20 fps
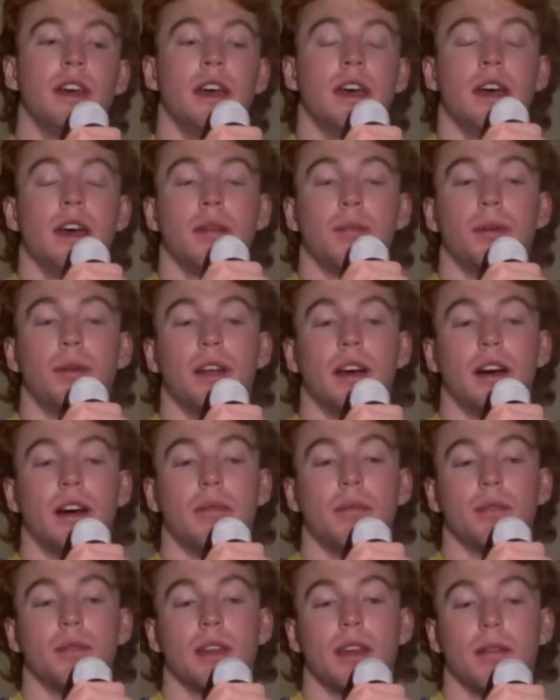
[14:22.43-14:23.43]
But
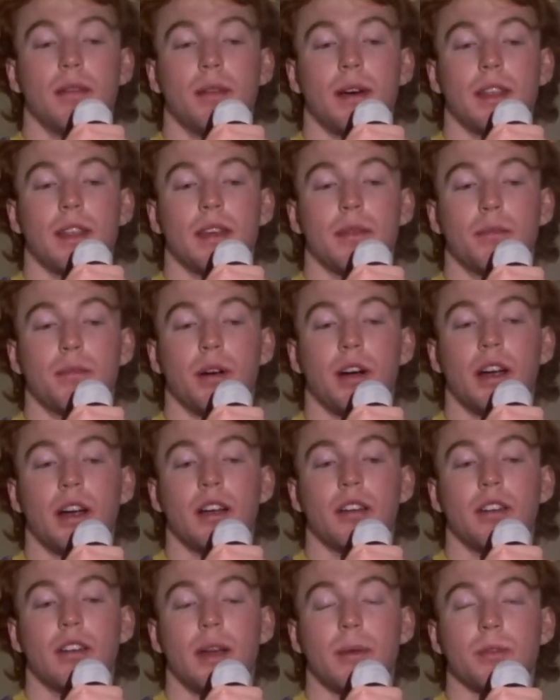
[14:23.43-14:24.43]
yeah, I think Bayern got an
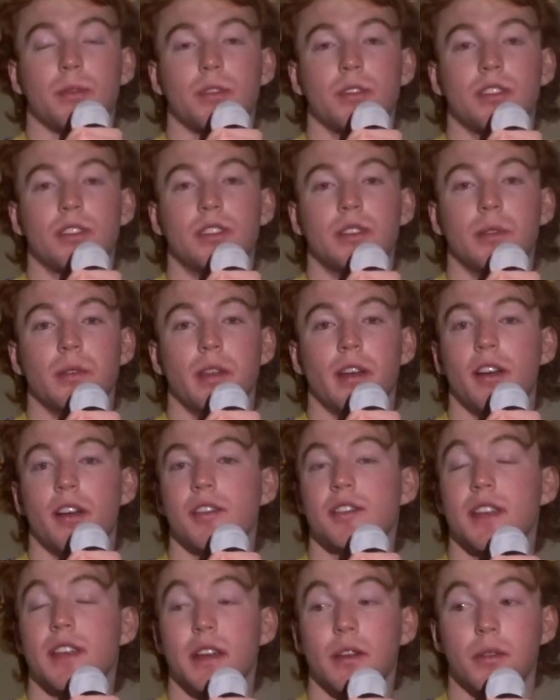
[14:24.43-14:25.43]
absolute steal there, as they
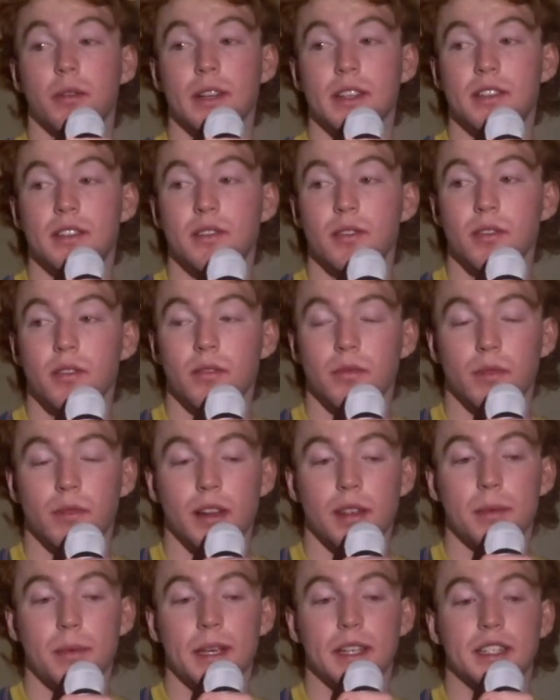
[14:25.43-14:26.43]
always do. One of the
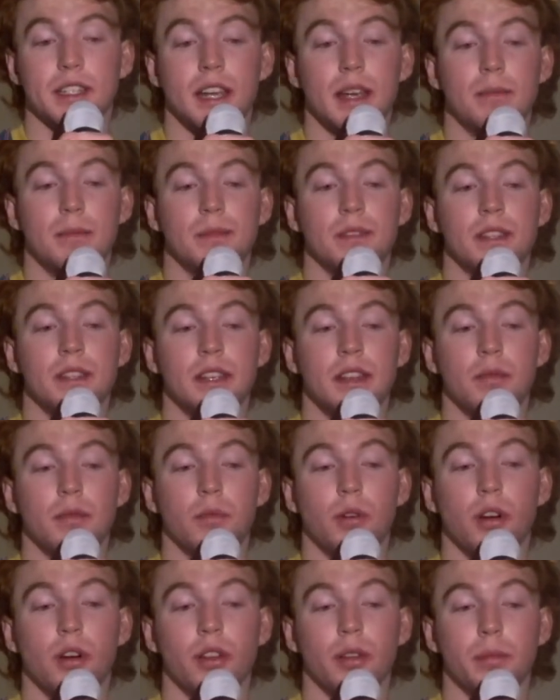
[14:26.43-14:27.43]
best teams in the world
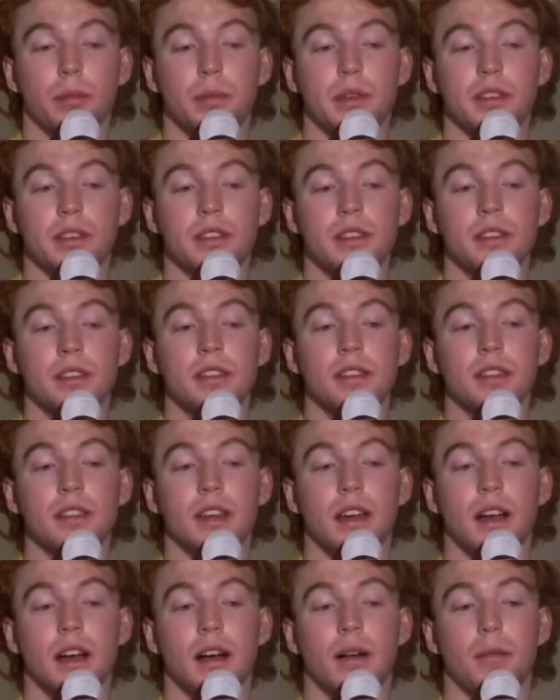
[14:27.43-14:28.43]
at business.
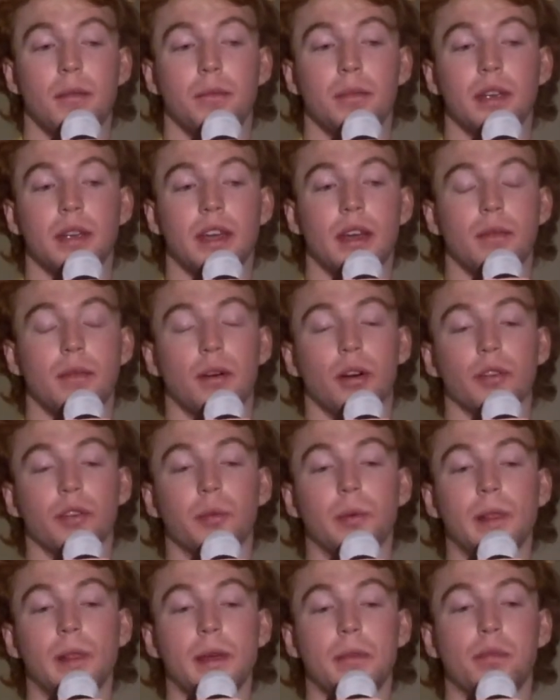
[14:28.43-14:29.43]
But yeah, ultimately,
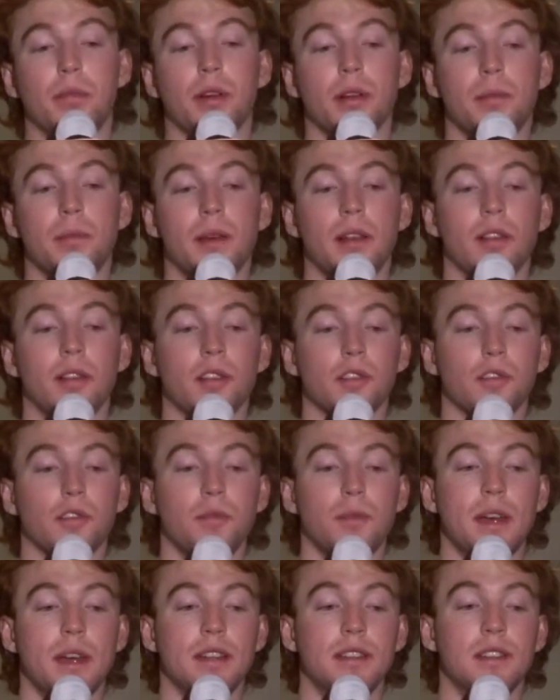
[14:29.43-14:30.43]
pretty big loss for Man
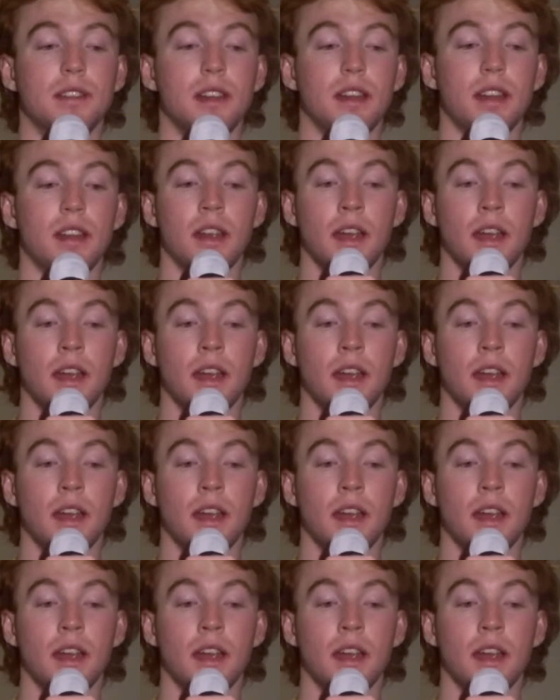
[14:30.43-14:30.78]
City.